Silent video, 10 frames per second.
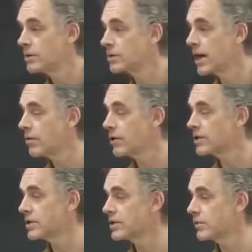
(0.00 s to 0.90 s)
So now we're
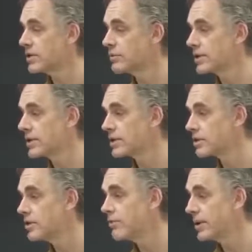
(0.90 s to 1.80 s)
in a situation where it
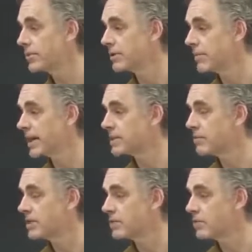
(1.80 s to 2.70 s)
takes two people to make
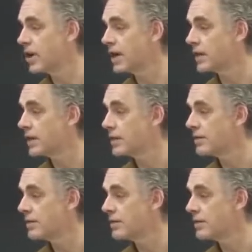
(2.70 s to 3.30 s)
as much as one